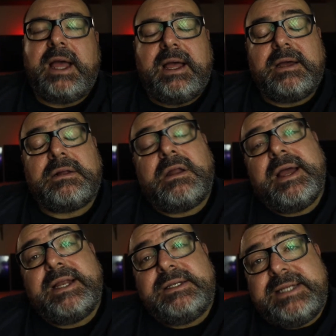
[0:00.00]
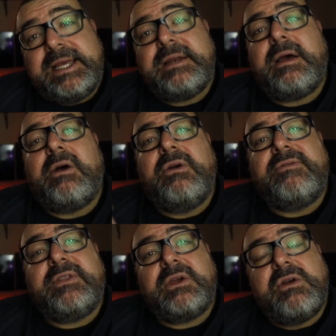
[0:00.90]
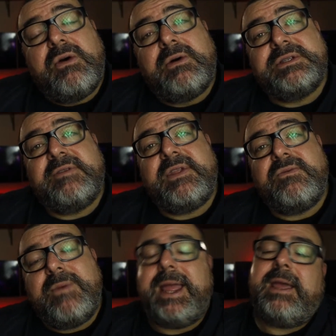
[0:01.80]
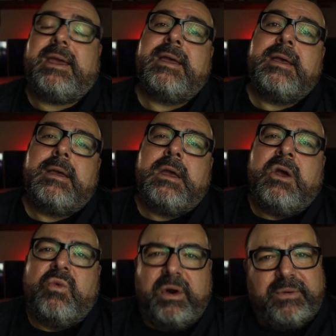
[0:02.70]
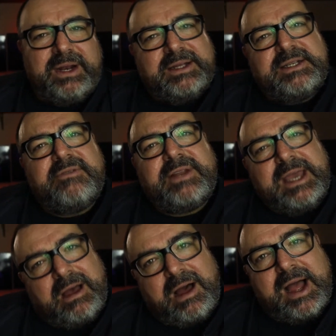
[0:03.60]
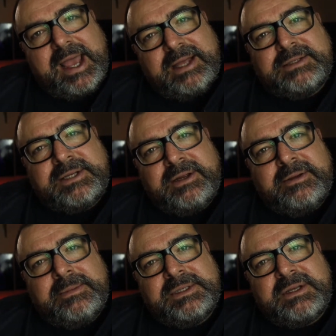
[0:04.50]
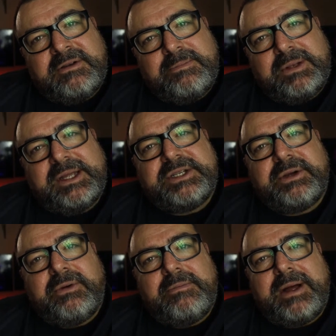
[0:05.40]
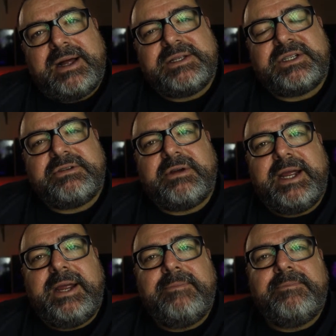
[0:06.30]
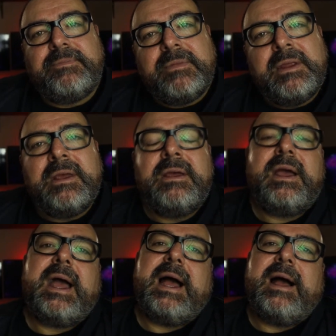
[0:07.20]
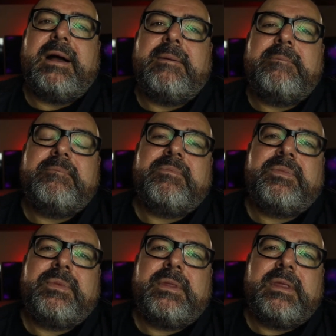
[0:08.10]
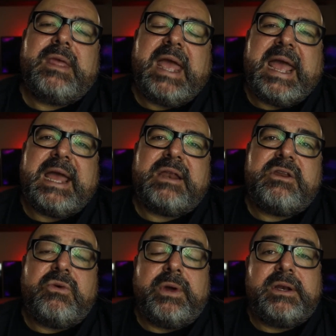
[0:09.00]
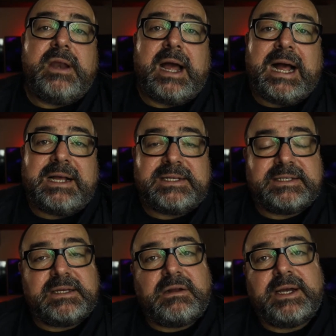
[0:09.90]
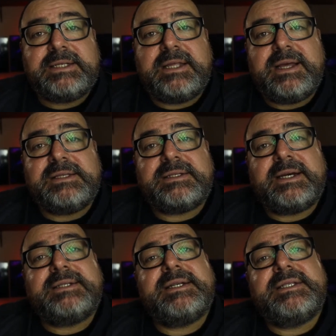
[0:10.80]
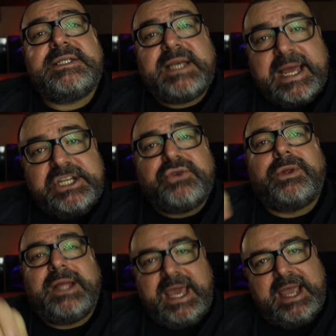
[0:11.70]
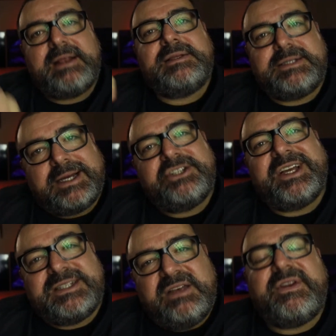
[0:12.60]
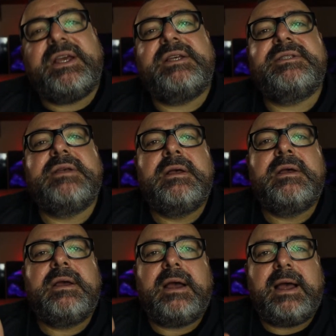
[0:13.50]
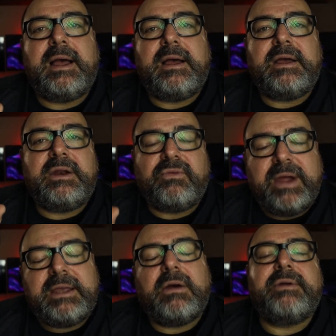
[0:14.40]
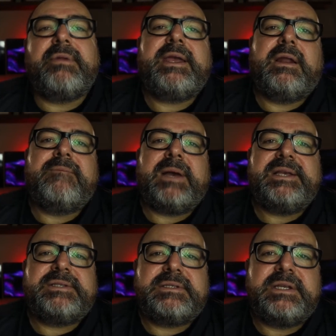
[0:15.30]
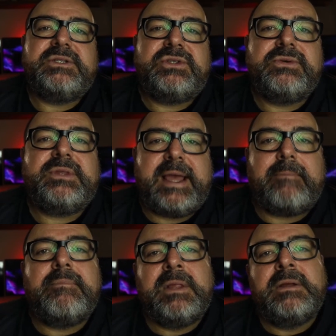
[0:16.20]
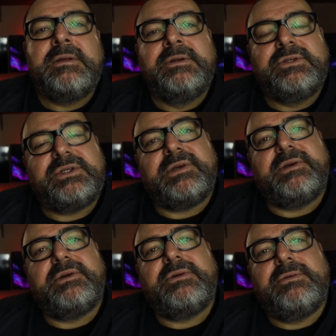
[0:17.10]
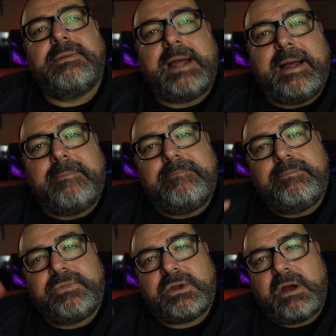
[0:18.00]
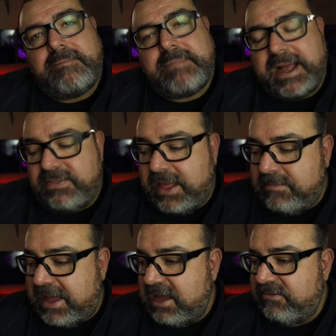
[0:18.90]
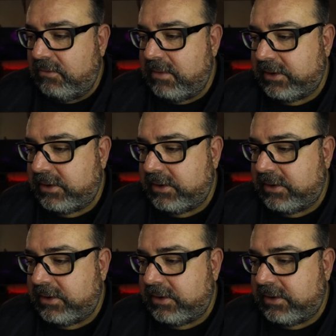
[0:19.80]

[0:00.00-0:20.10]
client did over the course of the week were relatively high in terms of pleasure or mastery, and you would ask the client to then start to schedule in such activities on a regular basis and do them to combat that behavioral model